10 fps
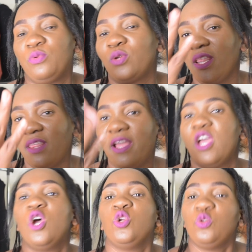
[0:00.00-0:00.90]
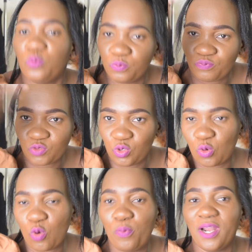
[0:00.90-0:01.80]
you get there you
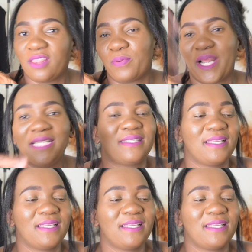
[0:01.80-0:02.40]
kupula the price